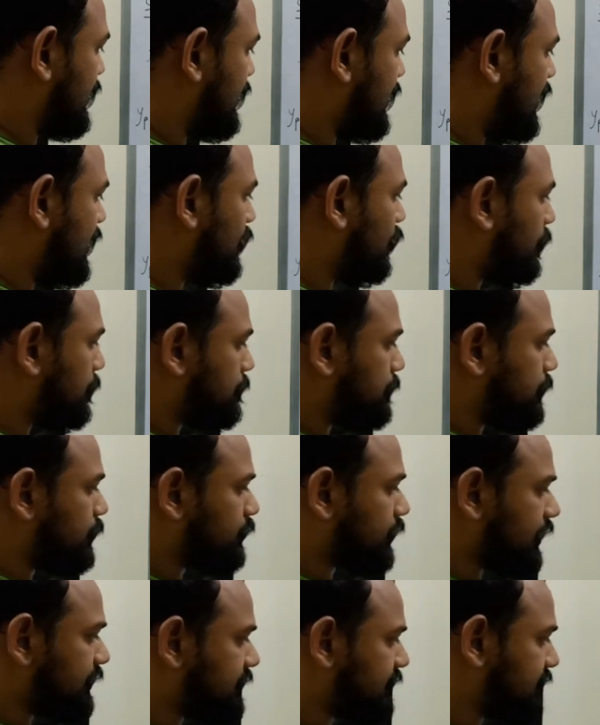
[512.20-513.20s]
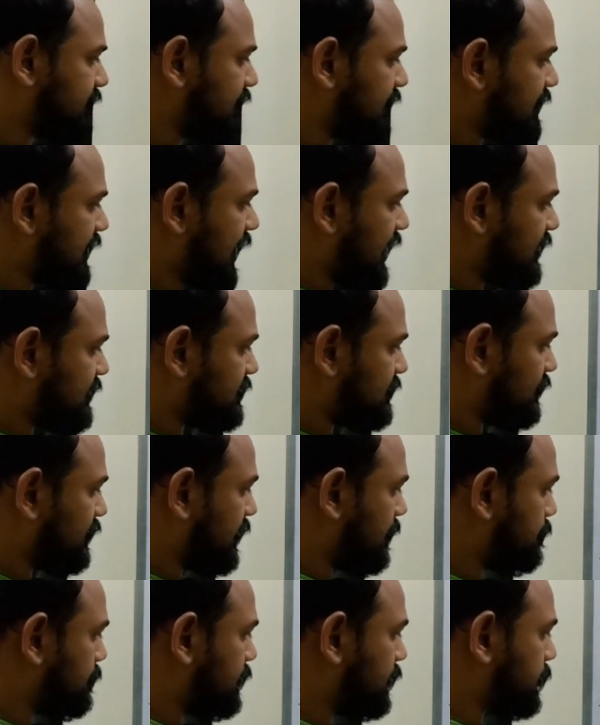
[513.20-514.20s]
I hope you can see that.
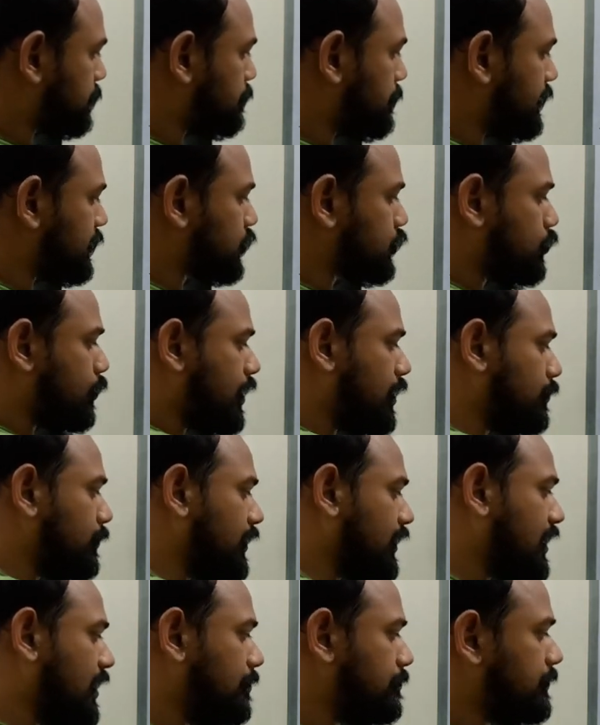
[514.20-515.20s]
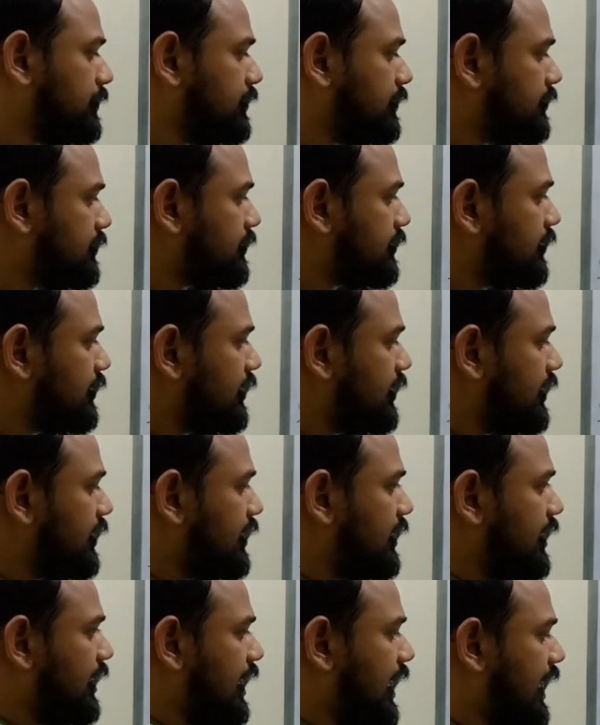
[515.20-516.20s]
Okay, this b square will come here,
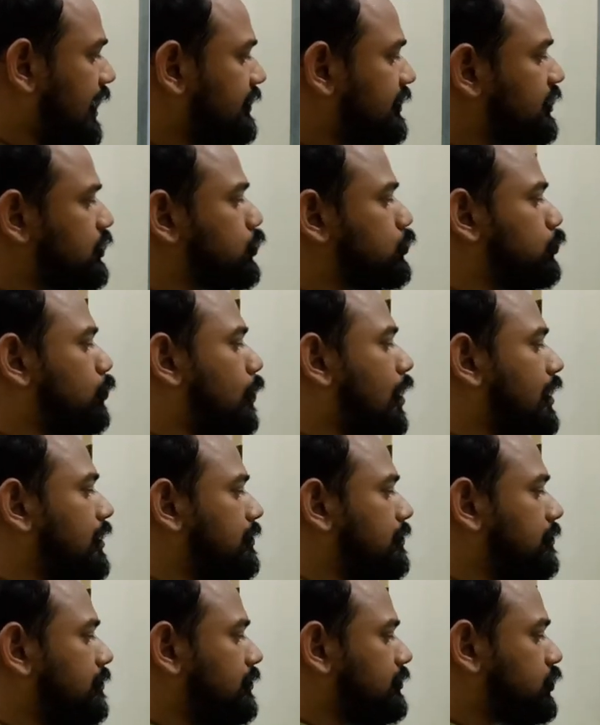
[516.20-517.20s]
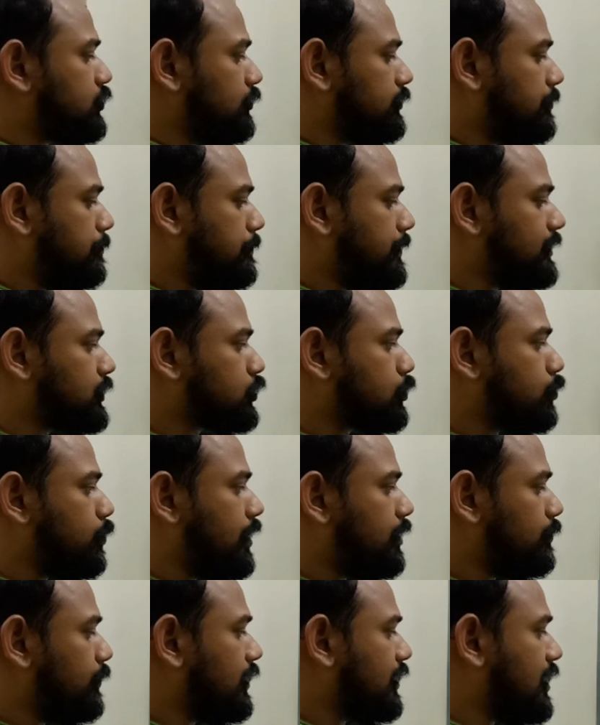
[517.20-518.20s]
and this one, so the b
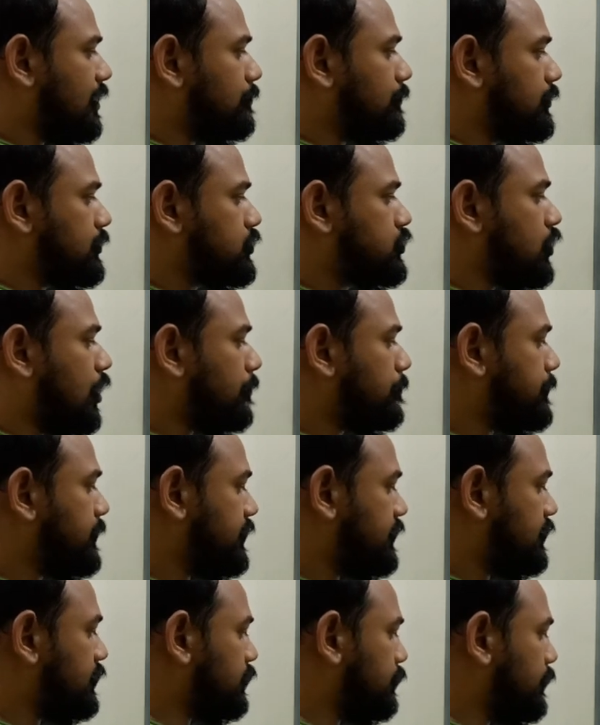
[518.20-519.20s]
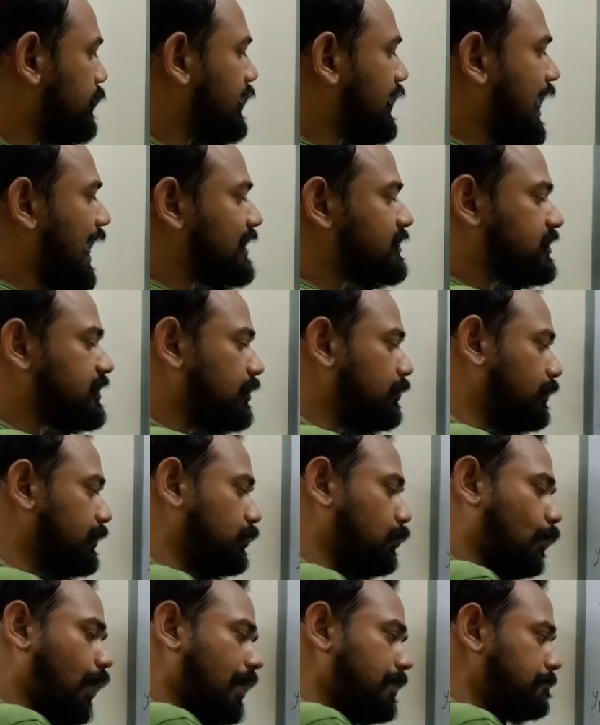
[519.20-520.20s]
square will come on top here, will cancel with
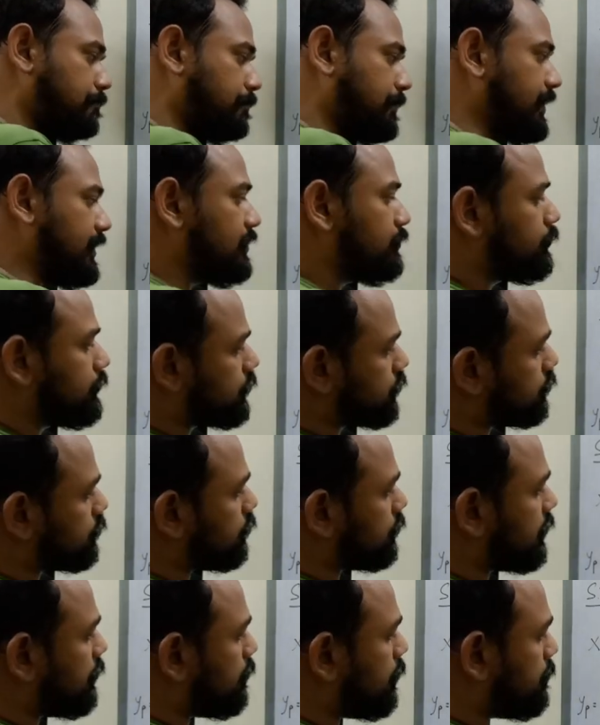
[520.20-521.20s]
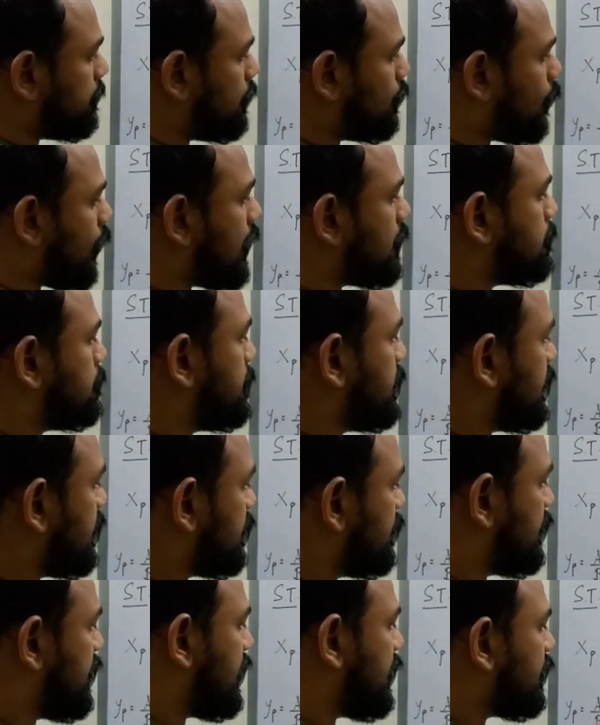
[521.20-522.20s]
1b, so there will be 1b
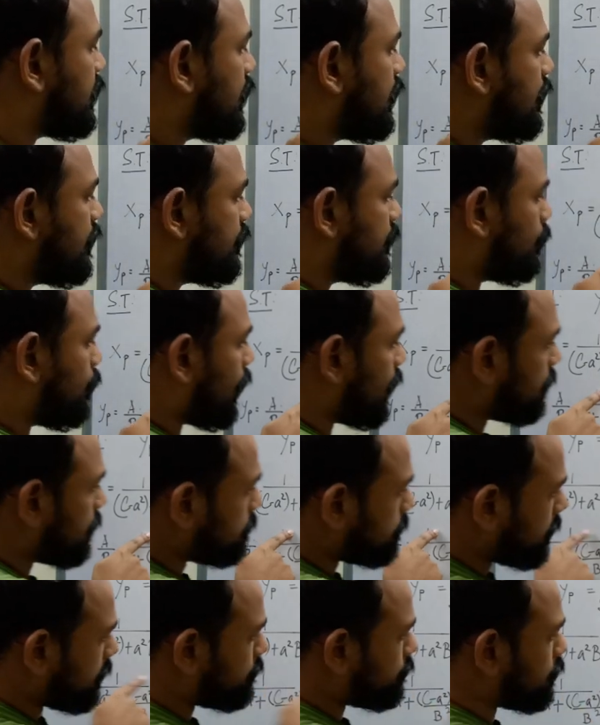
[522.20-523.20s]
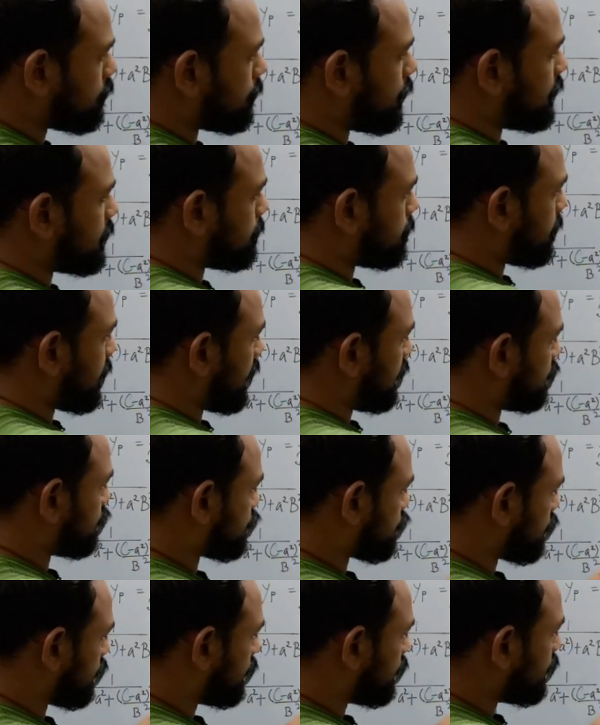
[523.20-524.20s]
in there. The 1b, if you multiply it
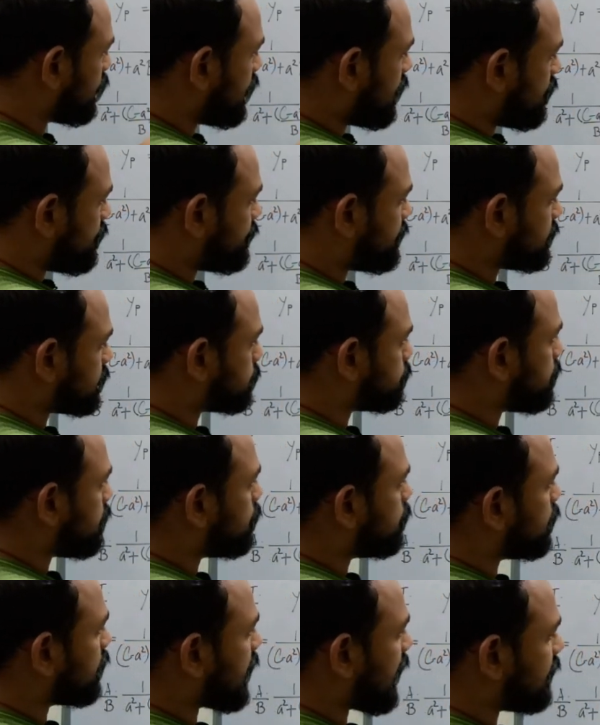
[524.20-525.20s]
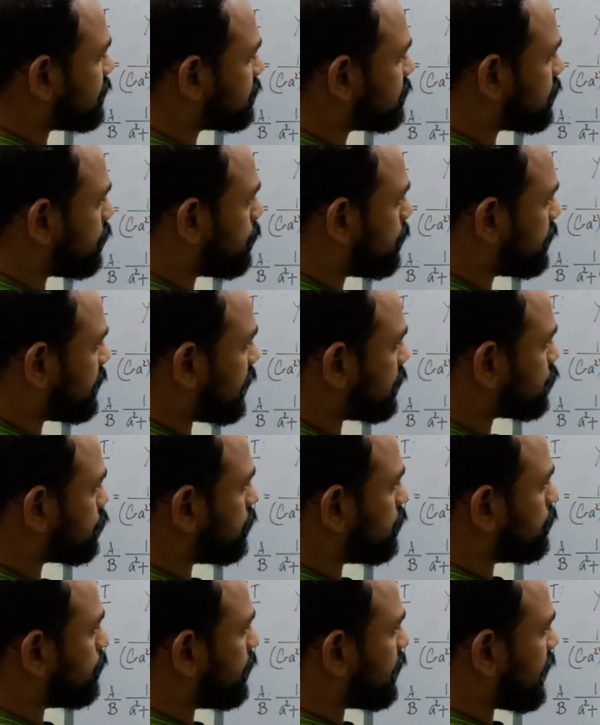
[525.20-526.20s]
through, this b will cancel with that, so
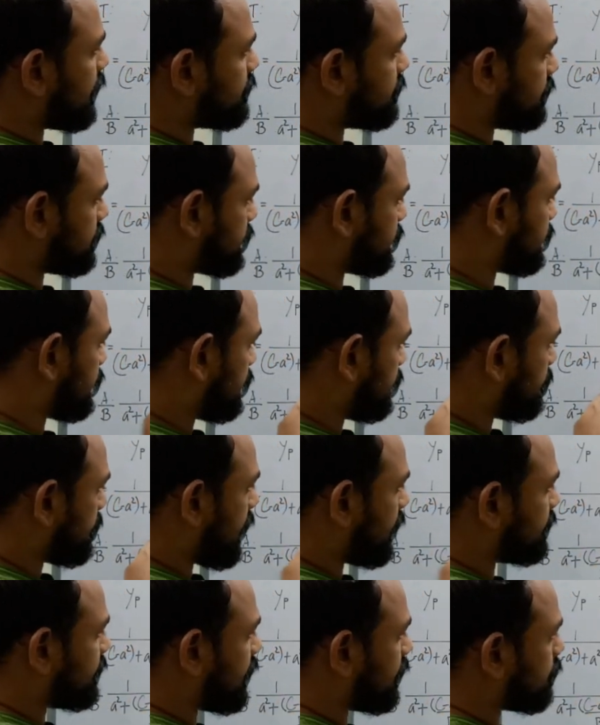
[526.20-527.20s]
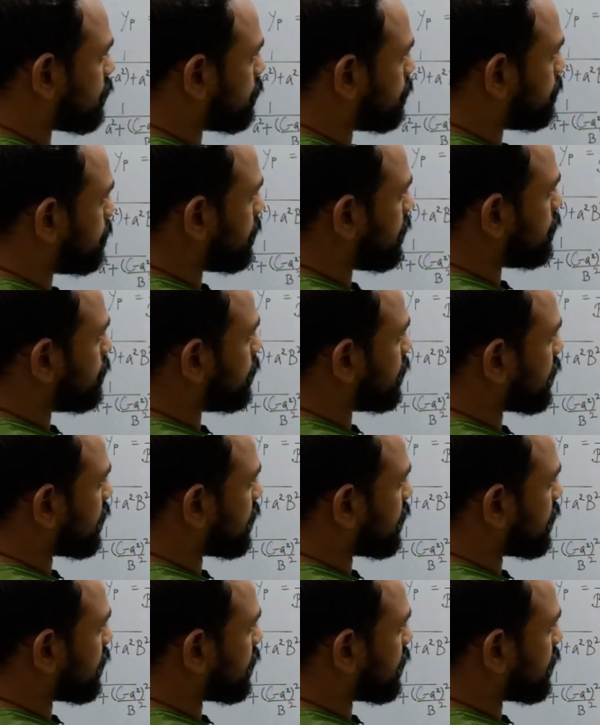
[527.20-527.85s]
you will get this term, and that 1b